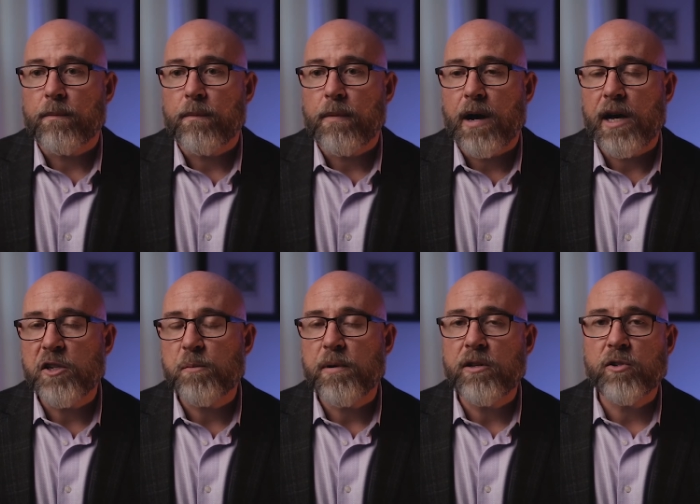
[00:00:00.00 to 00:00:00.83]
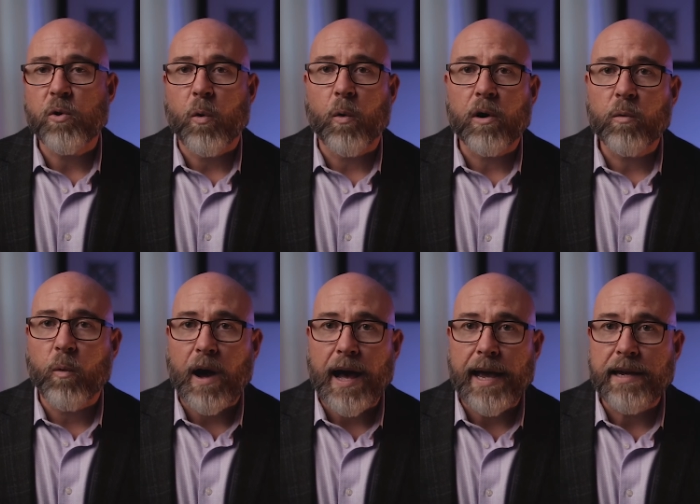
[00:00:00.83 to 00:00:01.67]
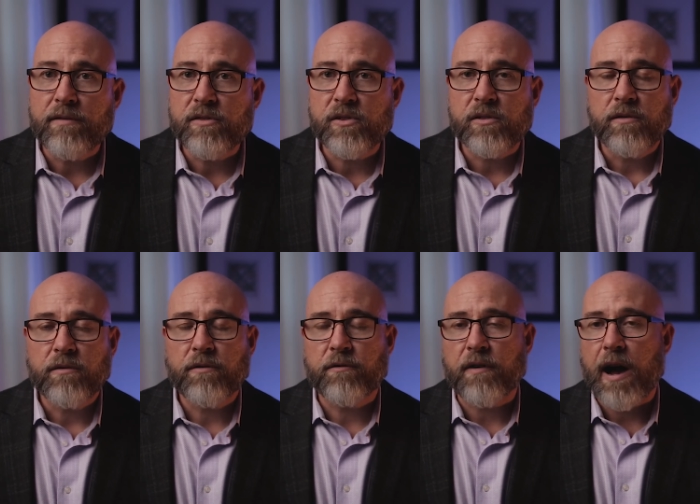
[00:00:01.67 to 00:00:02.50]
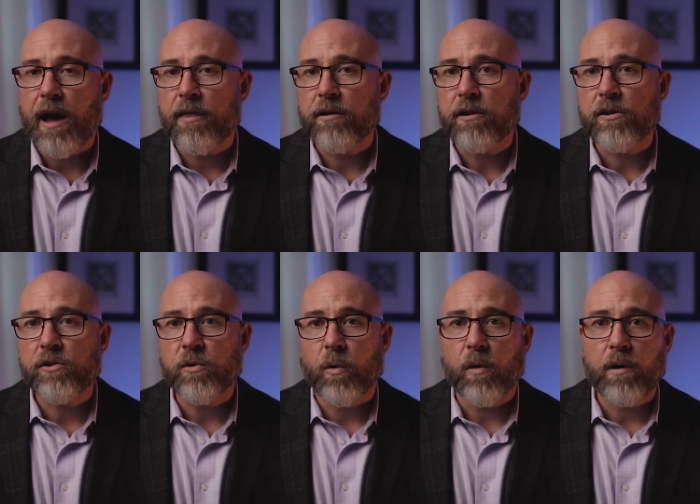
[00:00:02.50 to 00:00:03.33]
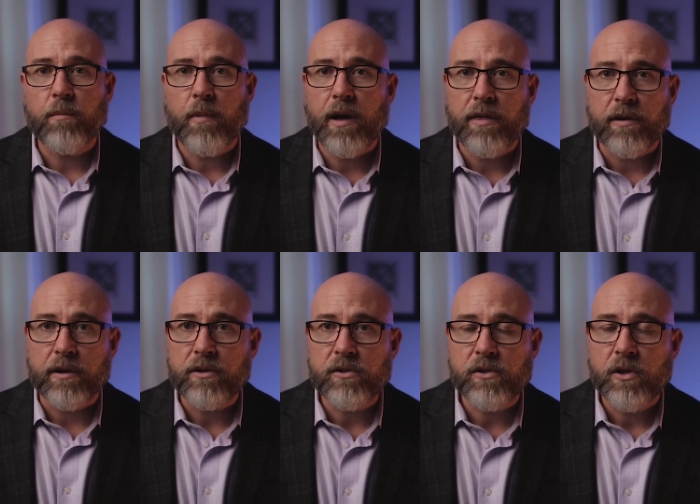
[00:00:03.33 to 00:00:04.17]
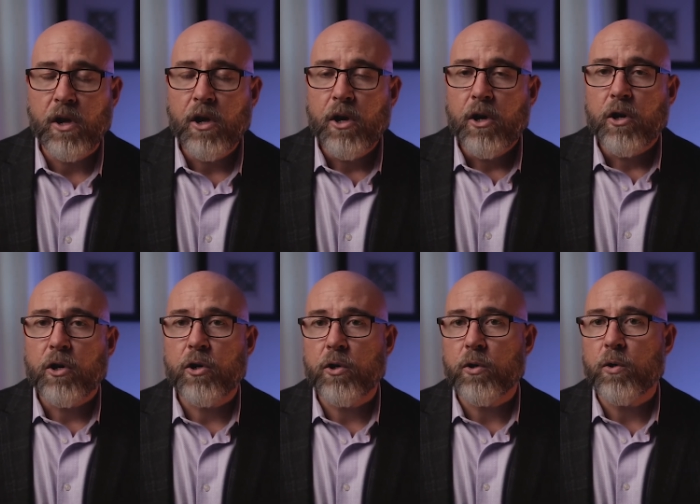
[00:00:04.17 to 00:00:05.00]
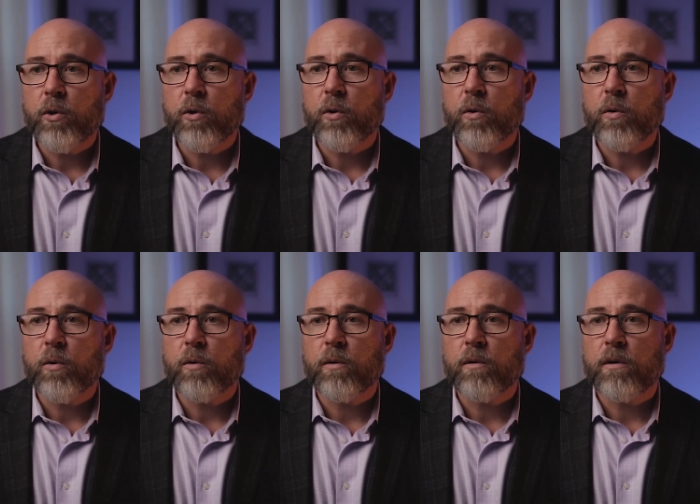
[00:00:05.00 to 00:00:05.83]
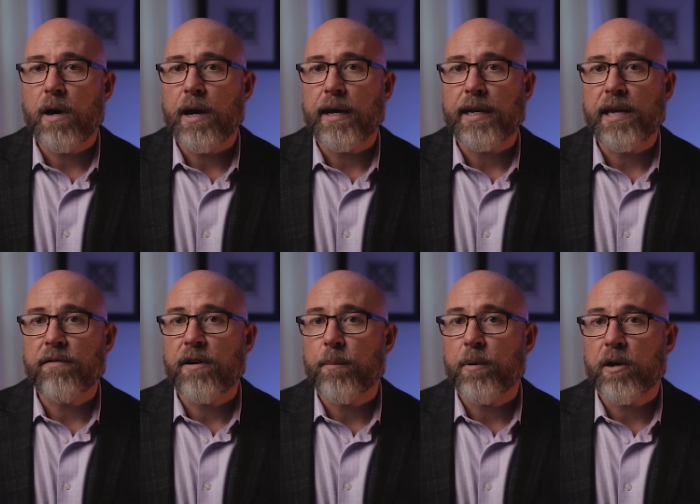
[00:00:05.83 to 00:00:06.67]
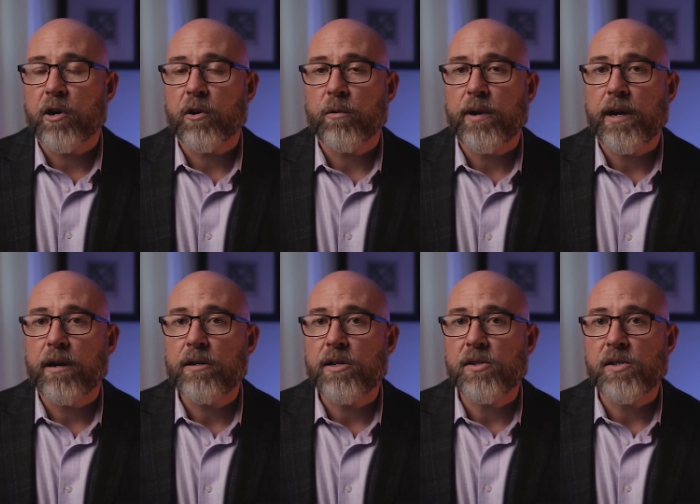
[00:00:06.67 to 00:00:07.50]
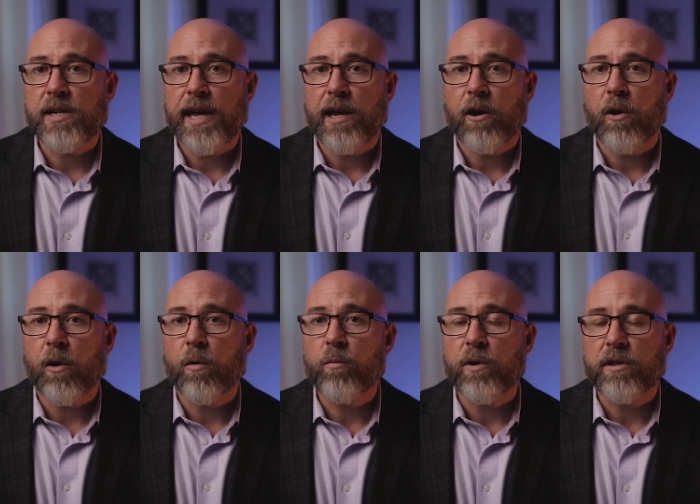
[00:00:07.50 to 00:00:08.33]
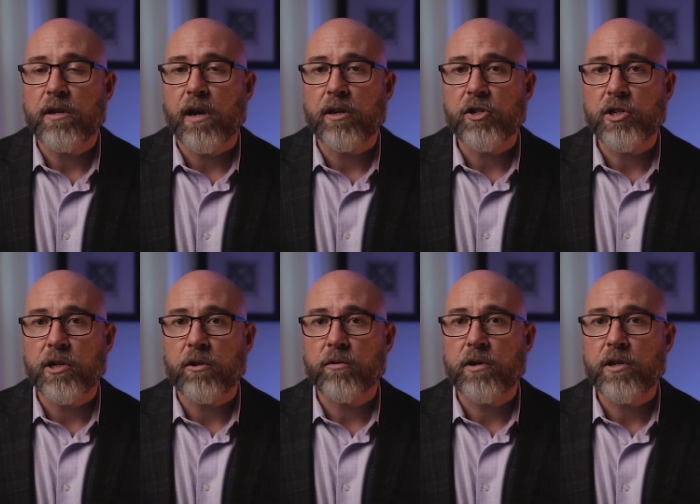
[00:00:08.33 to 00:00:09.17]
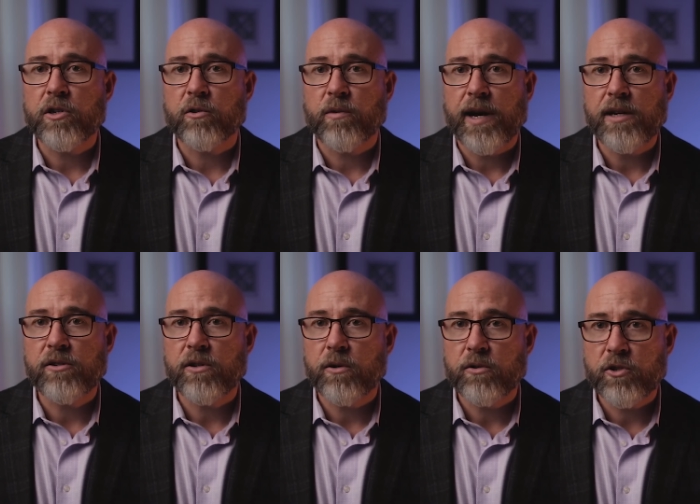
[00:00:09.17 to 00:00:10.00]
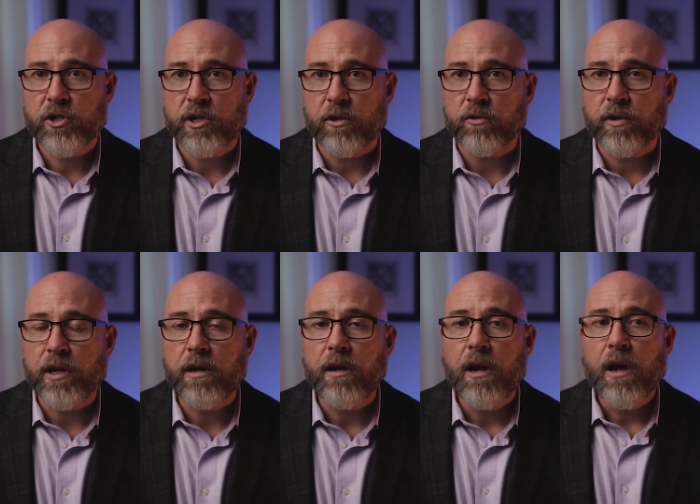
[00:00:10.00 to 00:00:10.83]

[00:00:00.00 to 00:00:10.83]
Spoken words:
husbands or wives, fathers or mothers who give up a career to stay home with young children to raise those children